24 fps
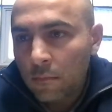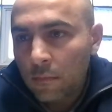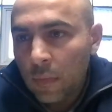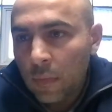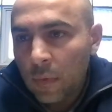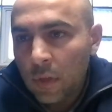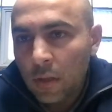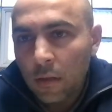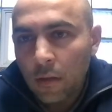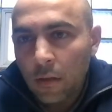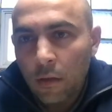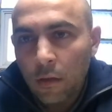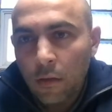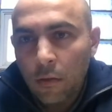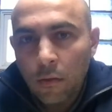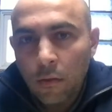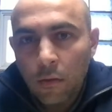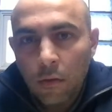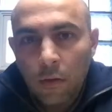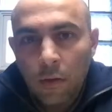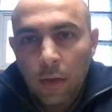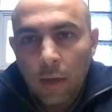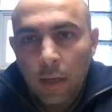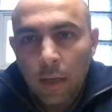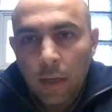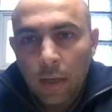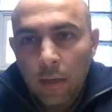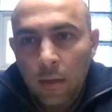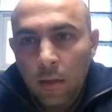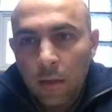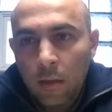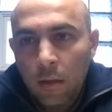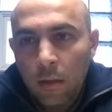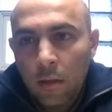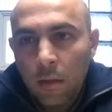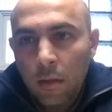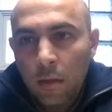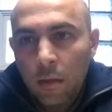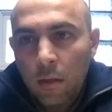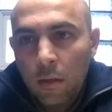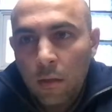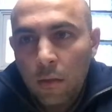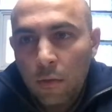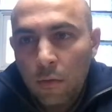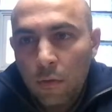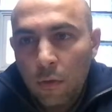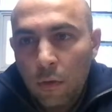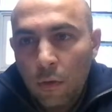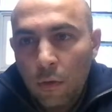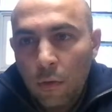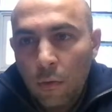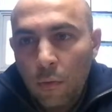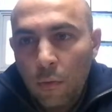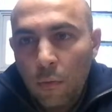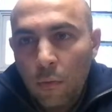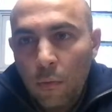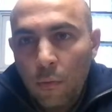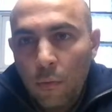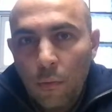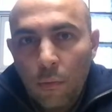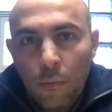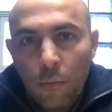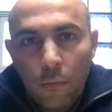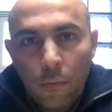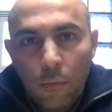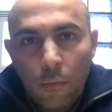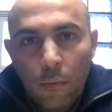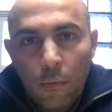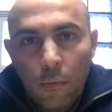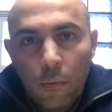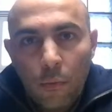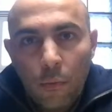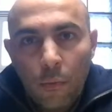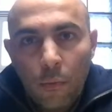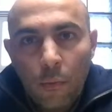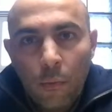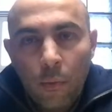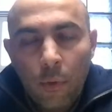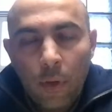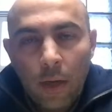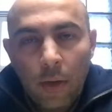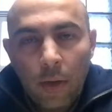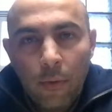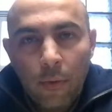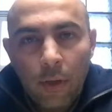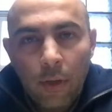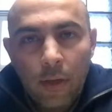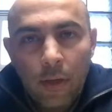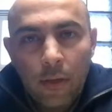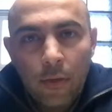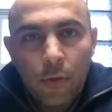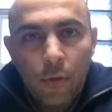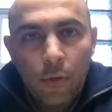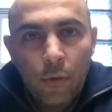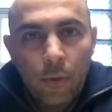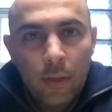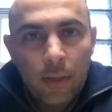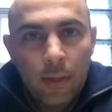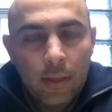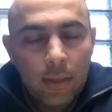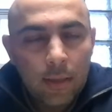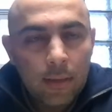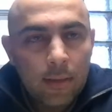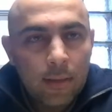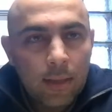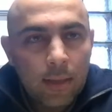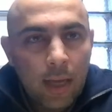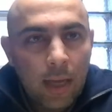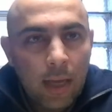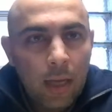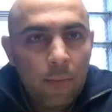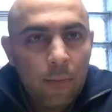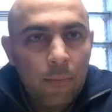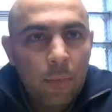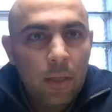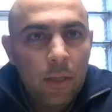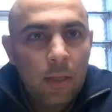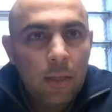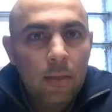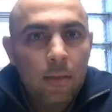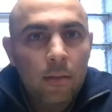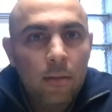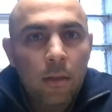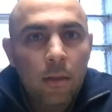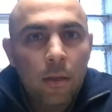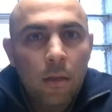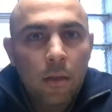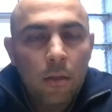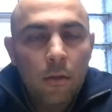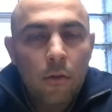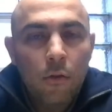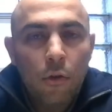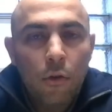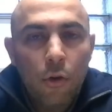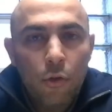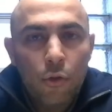no? Okay. So, what I want to do at this time is go